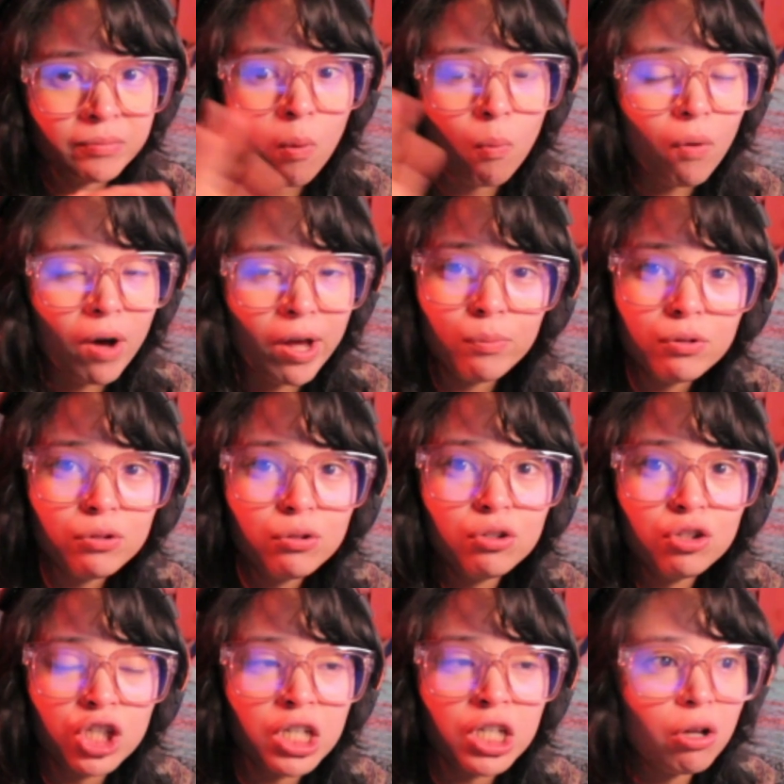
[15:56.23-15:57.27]
Why would you
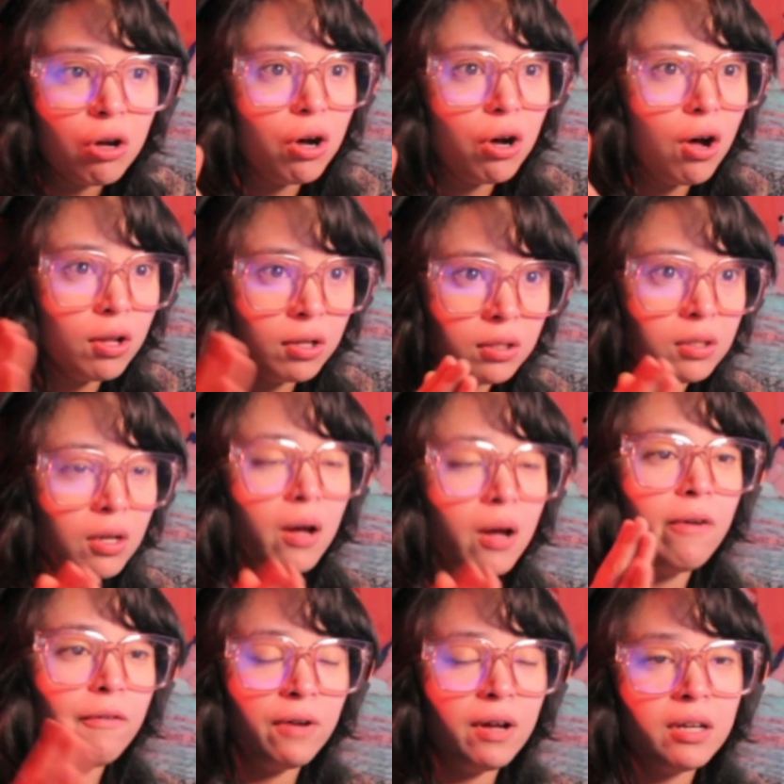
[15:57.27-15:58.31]
cheat on
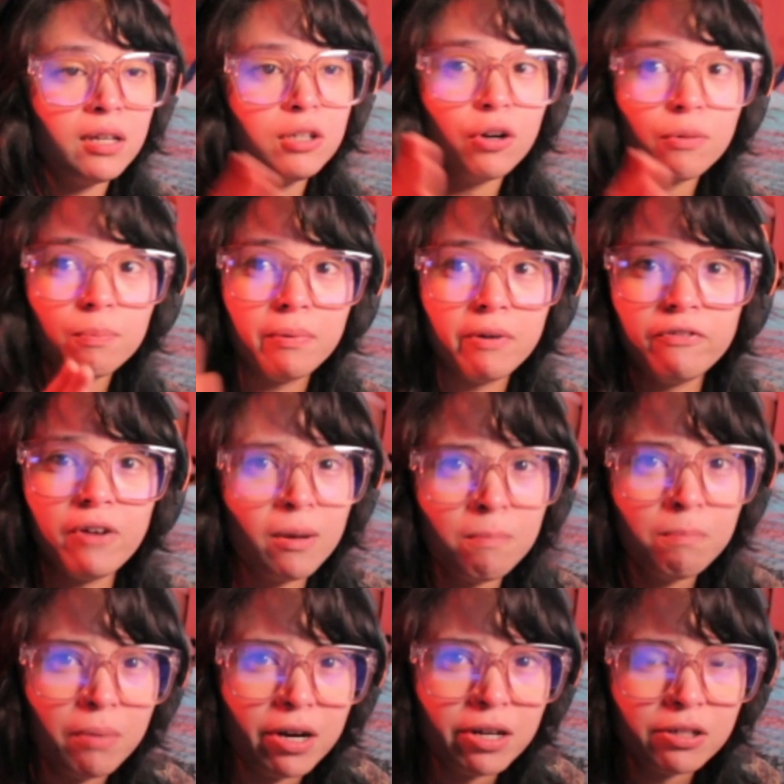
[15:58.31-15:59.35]
your
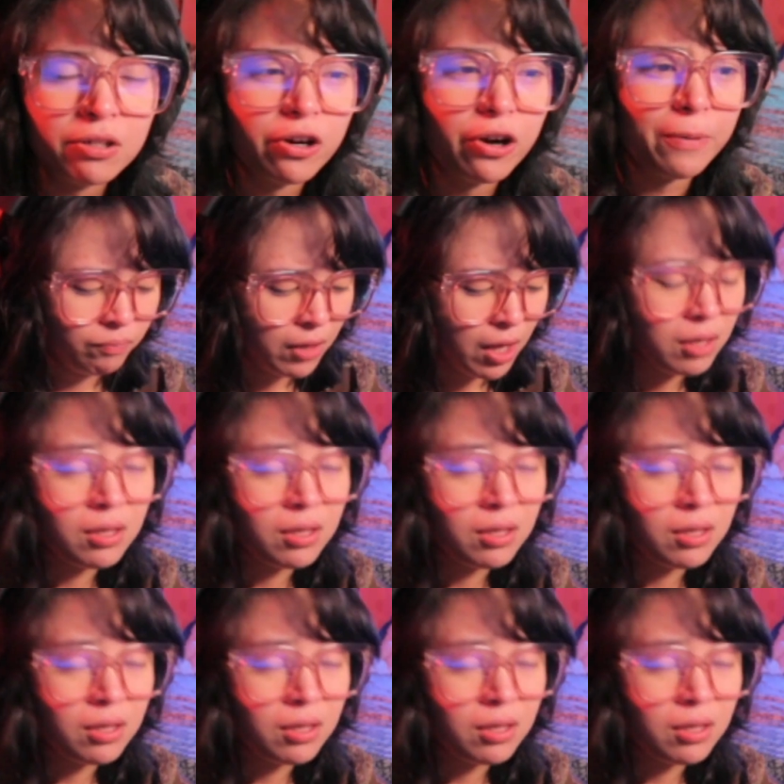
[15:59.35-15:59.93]
partner, and